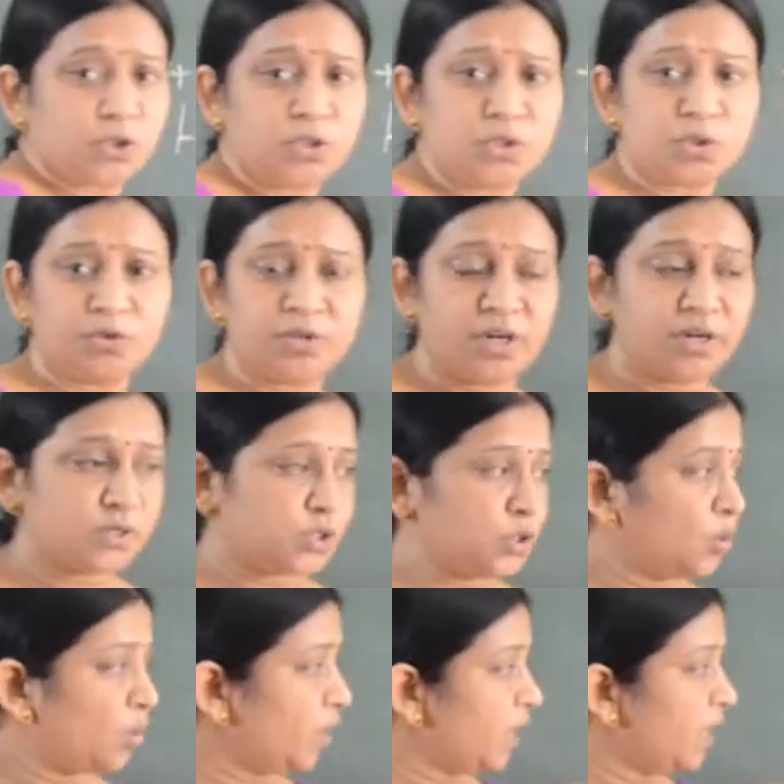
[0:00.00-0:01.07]
so there is
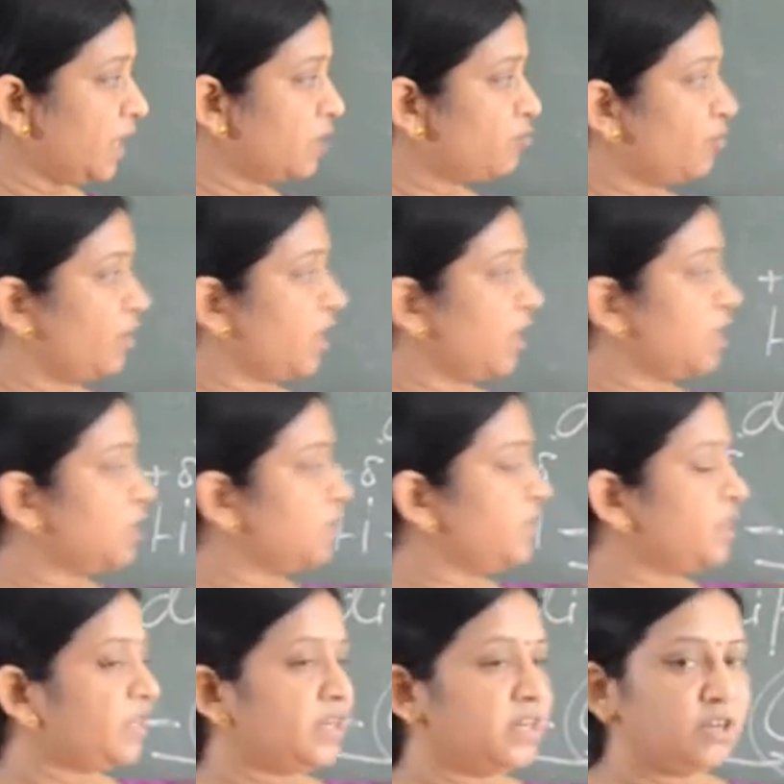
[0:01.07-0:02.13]
no
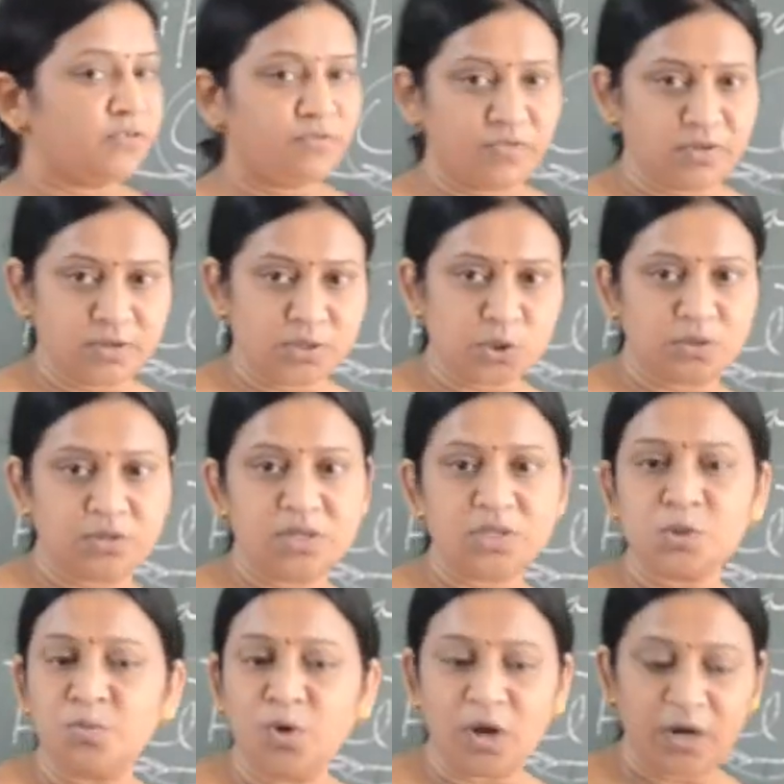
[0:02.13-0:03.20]
electronegativity difference. So
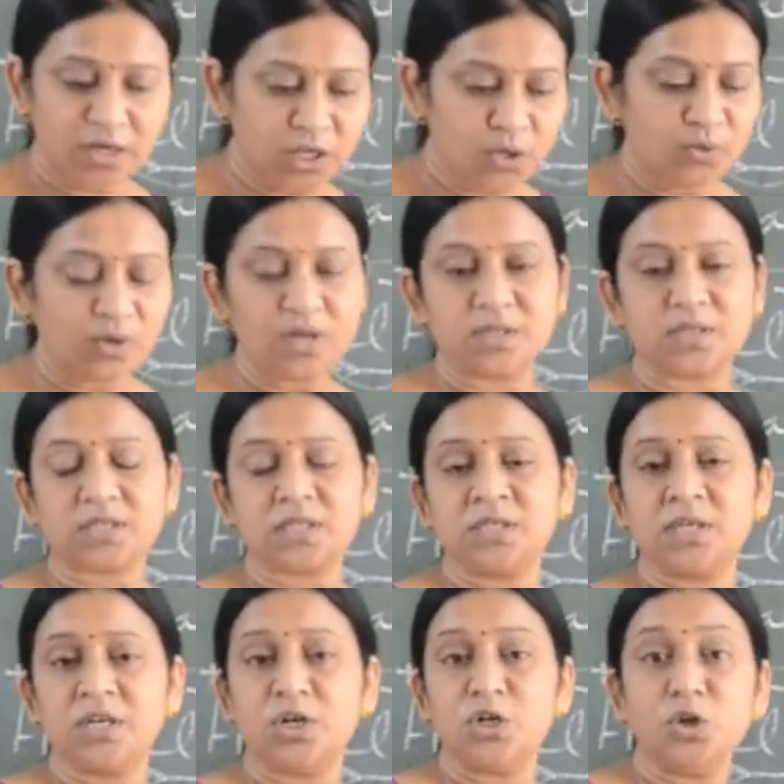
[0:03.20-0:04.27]
this molecule is
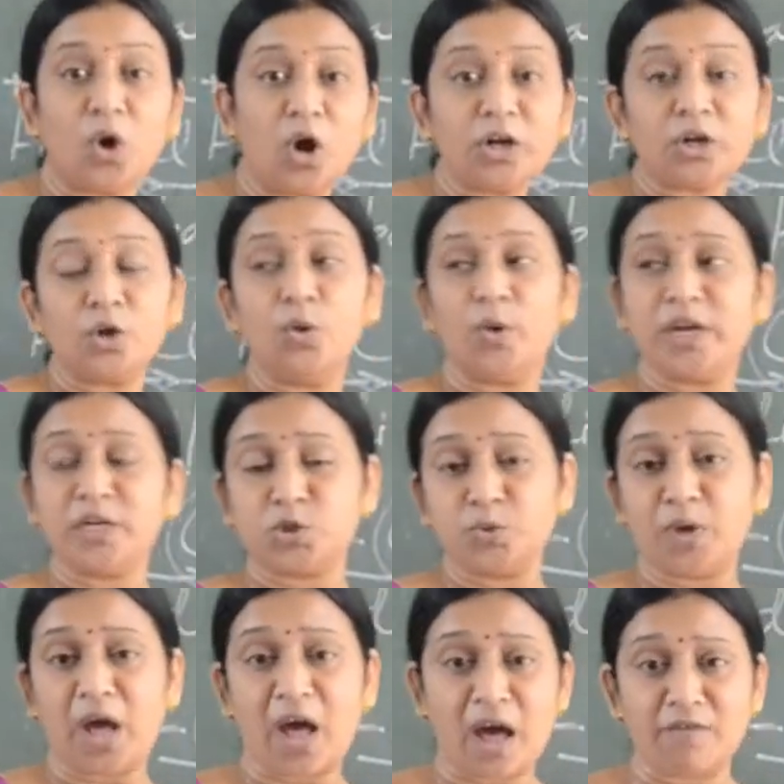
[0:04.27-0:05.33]
not going to
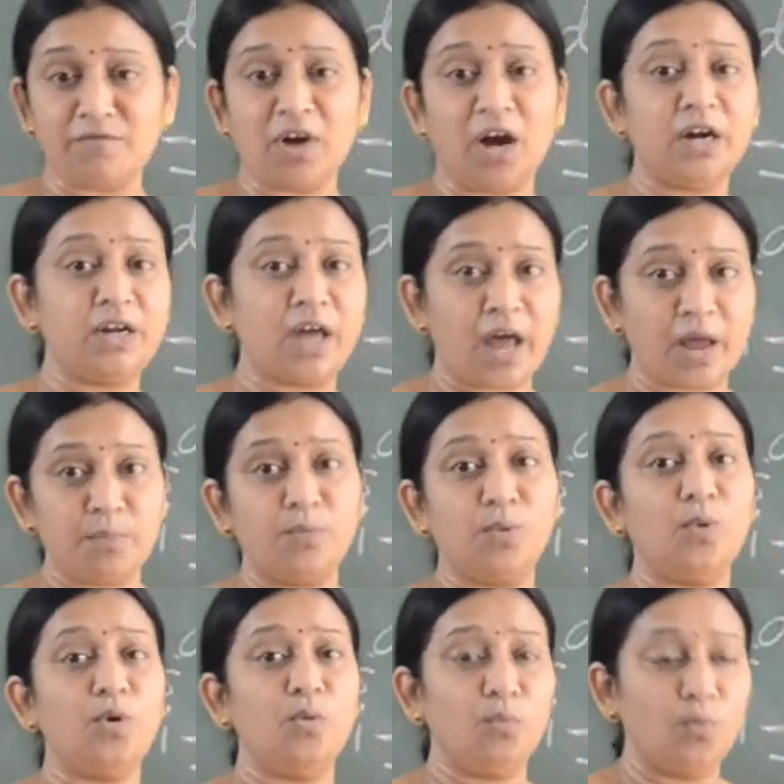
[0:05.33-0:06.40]
have a
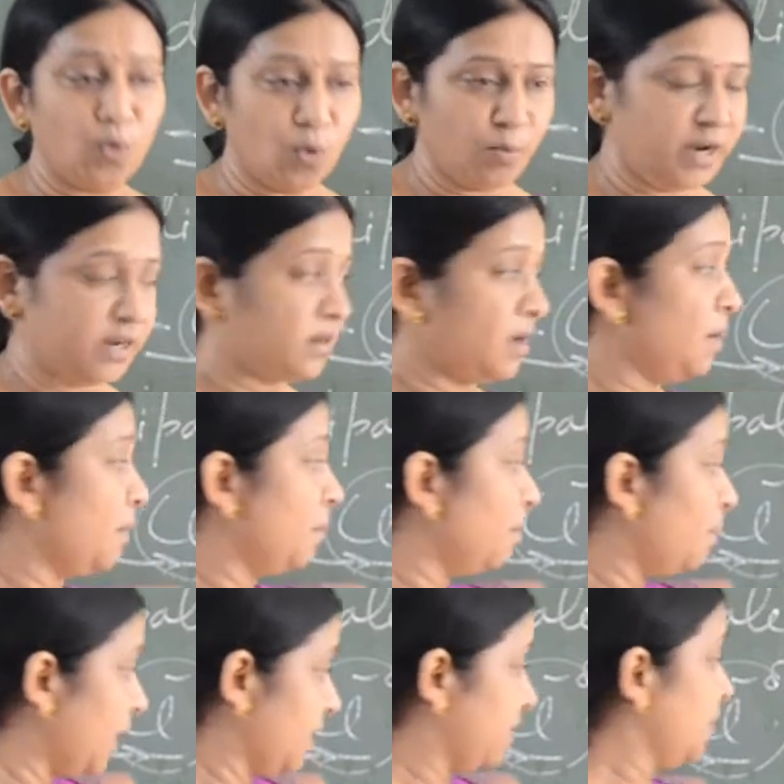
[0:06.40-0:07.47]
dipole moment.
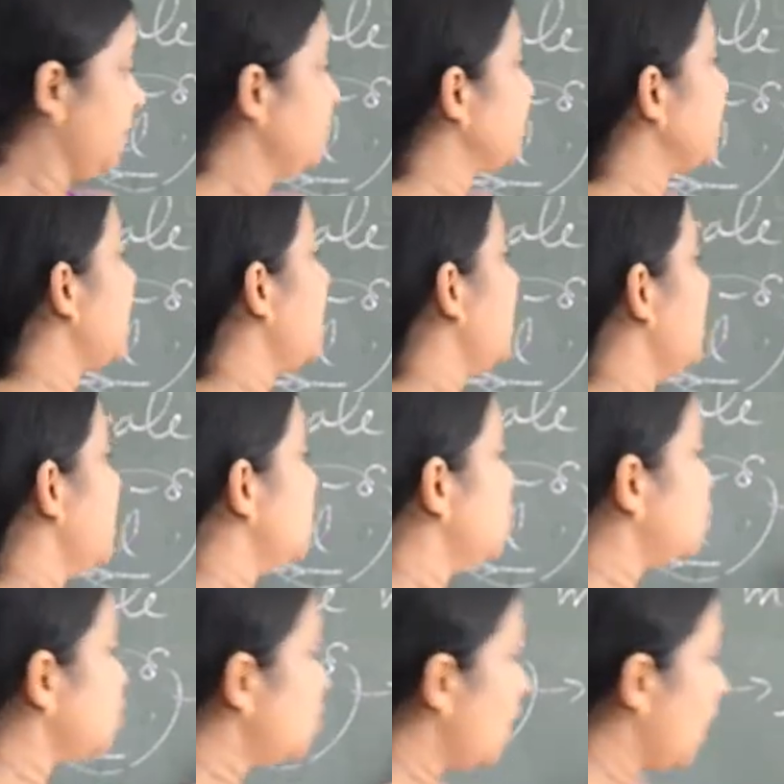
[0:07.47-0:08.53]
But
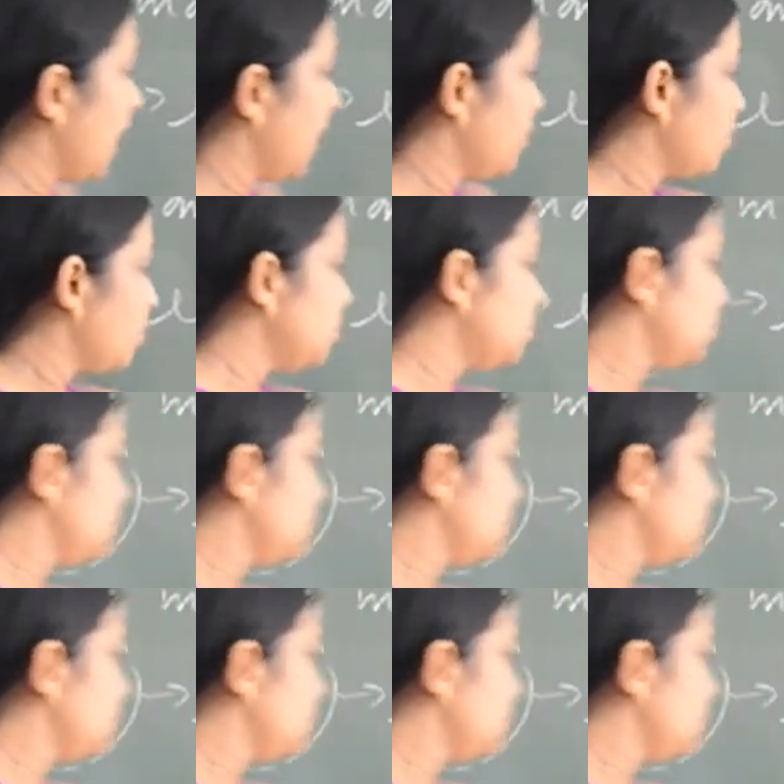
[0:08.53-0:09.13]
to hydrogen